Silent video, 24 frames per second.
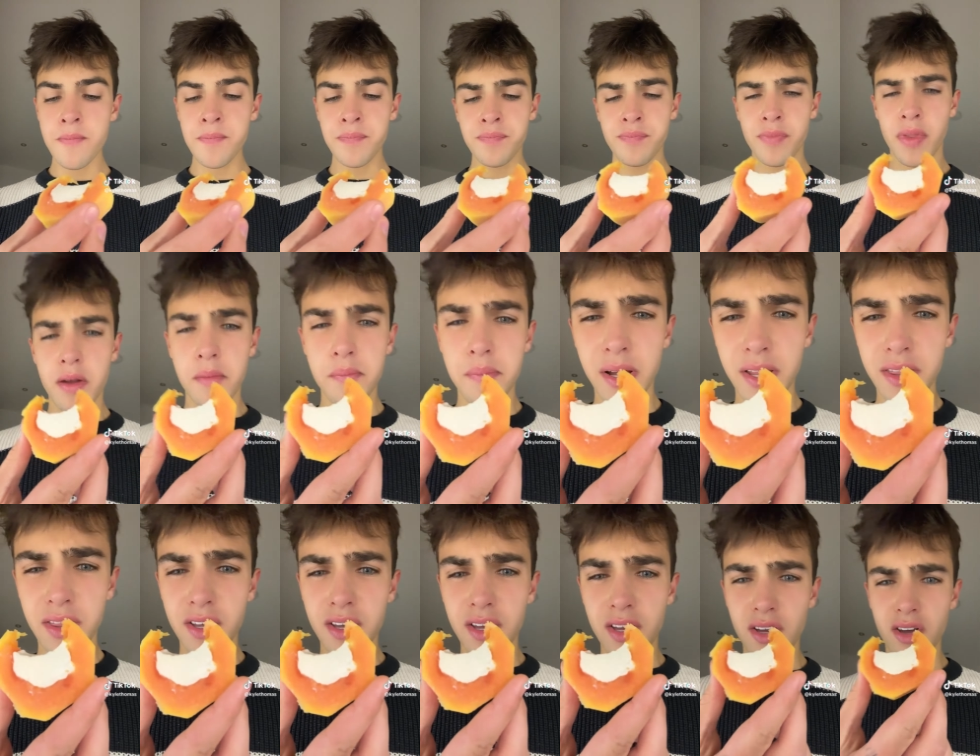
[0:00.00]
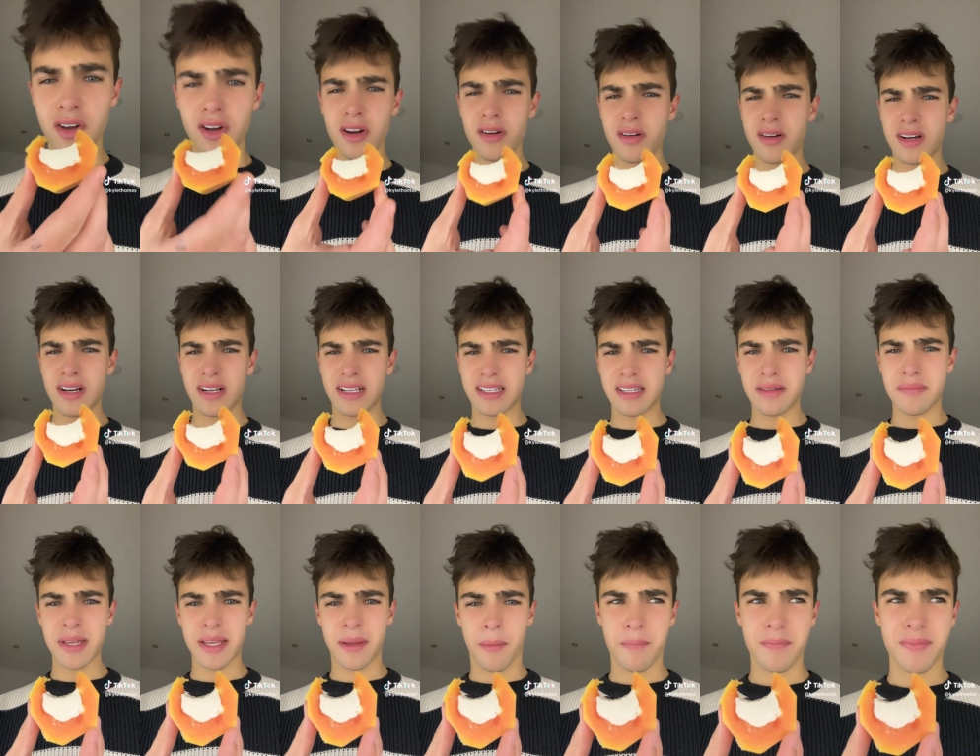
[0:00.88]
but the coconut's a bit
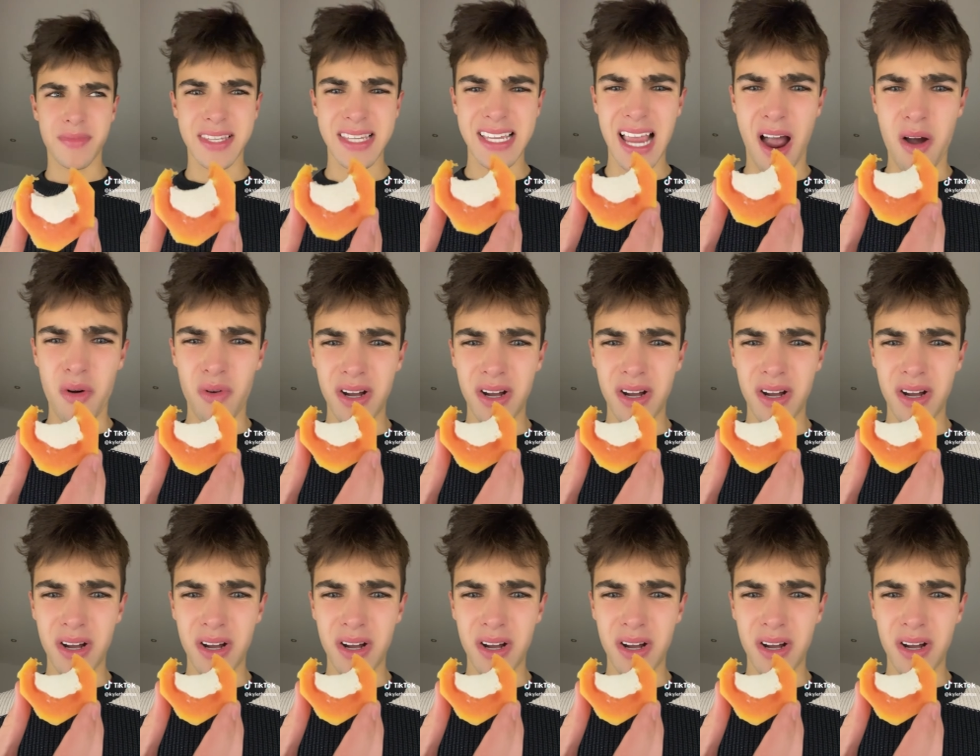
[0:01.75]
sour.